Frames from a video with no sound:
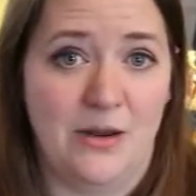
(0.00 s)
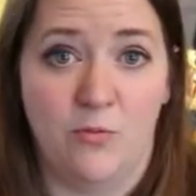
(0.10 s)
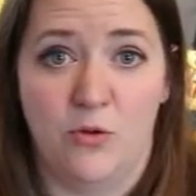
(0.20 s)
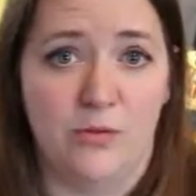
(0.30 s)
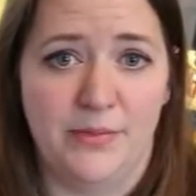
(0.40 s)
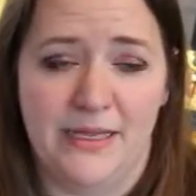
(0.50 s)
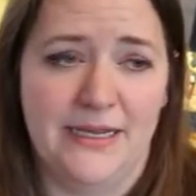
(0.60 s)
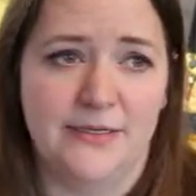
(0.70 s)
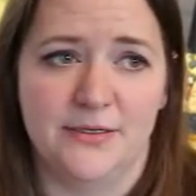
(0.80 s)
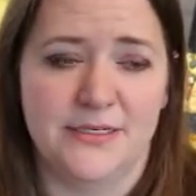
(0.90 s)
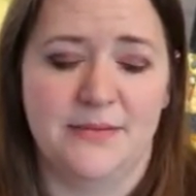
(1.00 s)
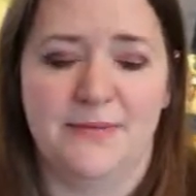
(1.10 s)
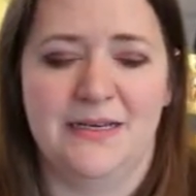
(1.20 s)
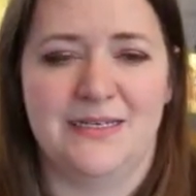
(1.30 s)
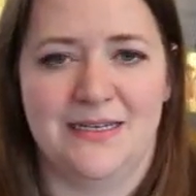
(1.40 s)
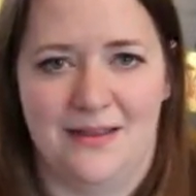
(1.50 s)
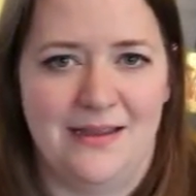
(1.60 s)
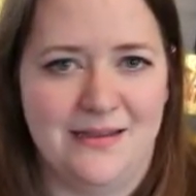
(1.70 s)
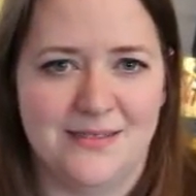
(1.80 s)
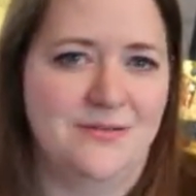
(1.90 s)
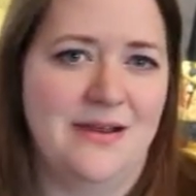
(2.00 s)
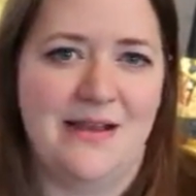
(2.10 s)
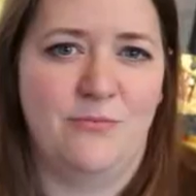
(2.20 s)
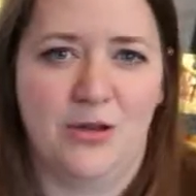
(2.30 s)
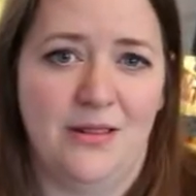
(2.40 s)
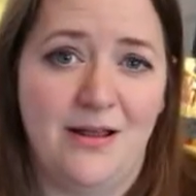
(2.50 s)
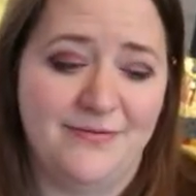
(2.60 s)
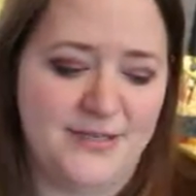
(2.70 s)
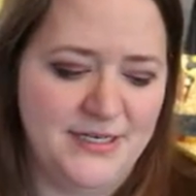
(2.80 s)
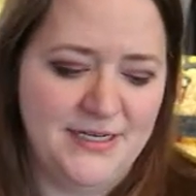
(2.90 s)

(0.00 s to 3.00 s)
wool blend or something to so it'd have more loft.